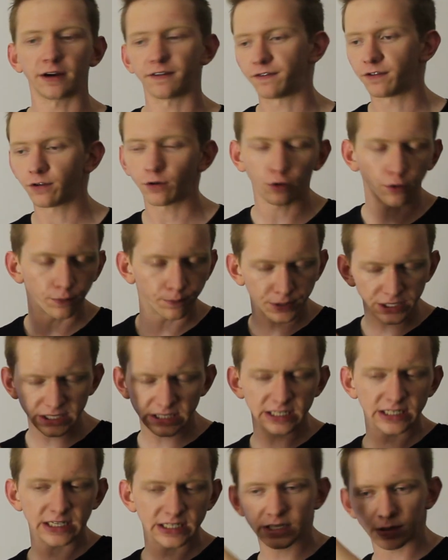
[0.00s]
For
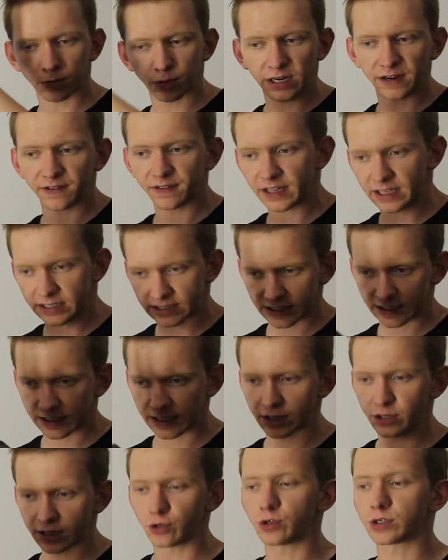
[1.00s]
businesses and whatever,
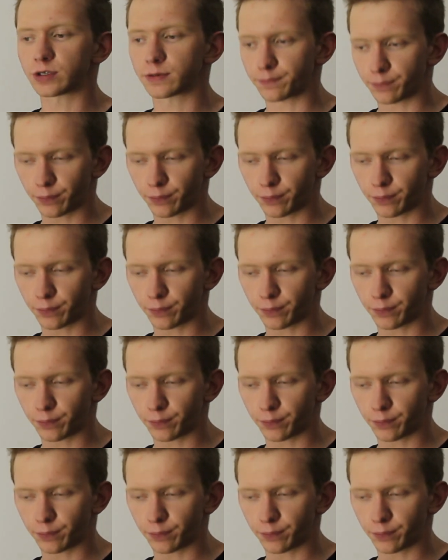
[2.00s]
they use